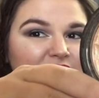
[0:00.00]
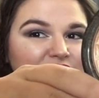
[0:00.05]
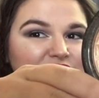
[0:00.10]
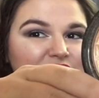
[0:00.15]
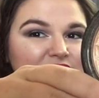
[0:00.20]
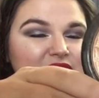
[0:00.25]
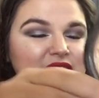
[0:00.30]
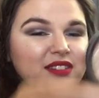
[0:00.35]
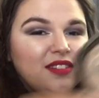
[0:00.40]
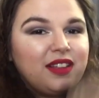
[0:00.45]

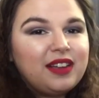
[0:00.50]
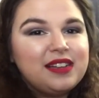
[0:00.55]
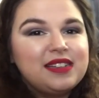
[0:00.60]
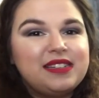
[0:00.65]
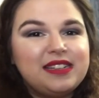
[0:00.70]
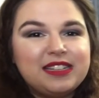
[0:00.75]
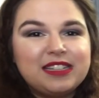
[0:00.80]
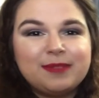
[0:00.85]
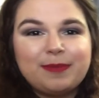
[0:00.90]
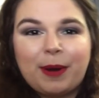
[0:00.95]
actually still like a
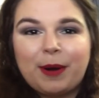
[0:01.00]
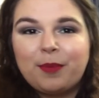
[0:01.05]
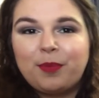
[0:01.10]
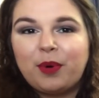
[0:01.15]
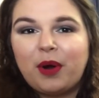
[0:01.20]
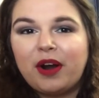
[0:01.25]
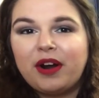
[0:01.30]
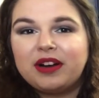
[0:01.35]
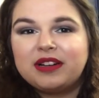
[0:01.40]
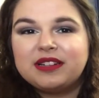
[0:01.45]
decent amount of
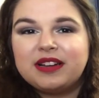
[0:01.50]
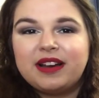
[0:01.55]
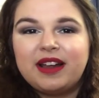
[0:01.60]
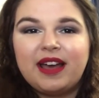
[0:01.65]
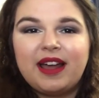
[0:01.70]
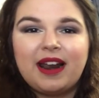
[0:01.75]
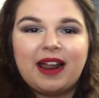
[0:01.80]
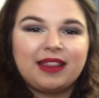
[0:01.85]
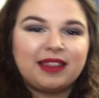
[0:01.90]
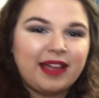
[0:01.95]
product in
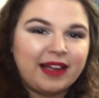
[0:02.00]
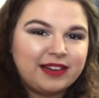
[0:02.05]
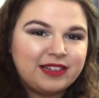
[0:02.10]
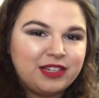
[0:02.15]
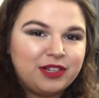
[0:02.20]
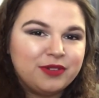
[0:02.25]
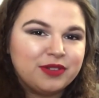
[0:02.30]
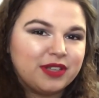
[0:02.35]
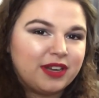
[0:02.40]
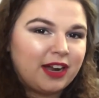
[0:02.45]
it and I'd like
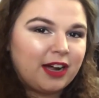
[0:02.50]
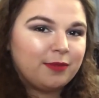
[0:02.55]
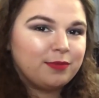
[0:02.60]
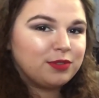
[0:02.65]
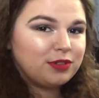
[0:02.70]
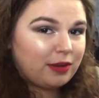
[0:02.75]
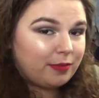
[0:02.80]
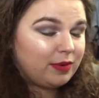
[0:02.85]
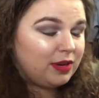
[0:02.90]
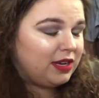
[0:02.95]
to use it up.
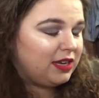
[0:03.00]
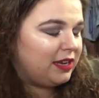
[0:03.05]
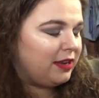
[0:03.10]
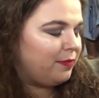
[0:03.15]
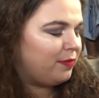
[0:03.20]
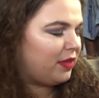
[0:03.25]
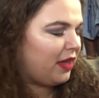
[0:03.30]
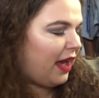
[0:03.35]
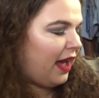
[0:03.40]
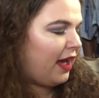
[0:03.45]
So I'm gonna
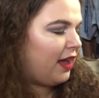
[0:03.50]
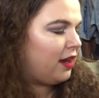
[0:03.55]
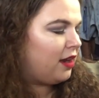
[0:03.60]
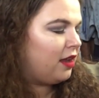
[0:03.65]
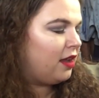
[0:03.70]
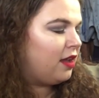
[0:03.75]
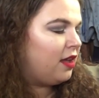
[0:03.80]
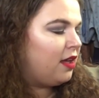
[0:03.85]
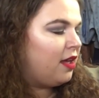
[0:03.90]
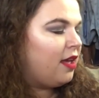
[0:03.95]
keep that.
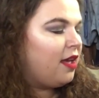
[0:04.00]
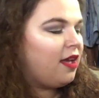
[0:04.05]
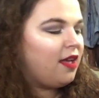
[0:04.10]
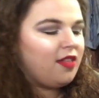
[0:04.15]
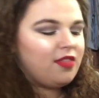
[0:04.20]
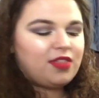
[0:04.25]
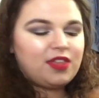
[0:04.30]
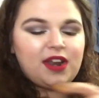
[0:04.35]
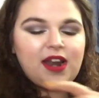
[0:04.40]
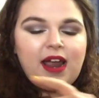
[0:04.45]

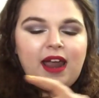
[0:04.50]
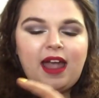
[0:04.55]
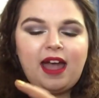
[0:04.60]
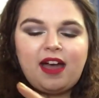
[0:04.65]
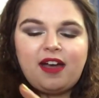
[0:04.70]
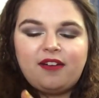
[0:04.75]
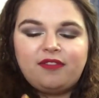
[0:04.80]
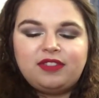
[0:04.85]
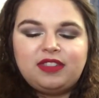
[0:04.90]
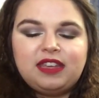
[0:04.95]
Then I
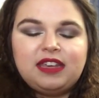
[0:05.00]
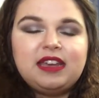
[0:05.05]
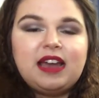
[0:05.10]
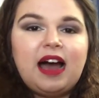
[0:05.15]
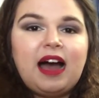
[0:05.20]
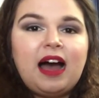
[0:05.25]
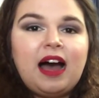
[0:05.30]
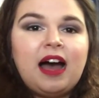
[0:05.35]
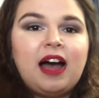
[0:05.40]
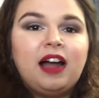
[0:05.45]
have the
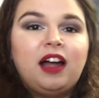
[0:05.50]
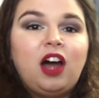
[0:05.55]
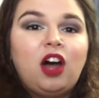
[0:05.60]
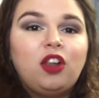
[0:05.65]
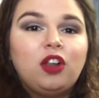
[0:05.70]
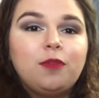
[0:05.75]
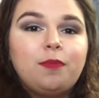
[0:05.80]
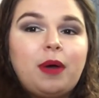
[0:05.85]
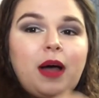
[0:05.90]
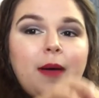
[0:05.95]

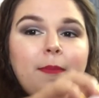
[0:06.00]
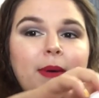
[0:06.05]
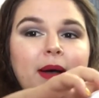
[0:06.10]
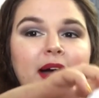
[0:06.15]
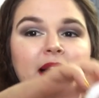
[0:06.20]
ColourPop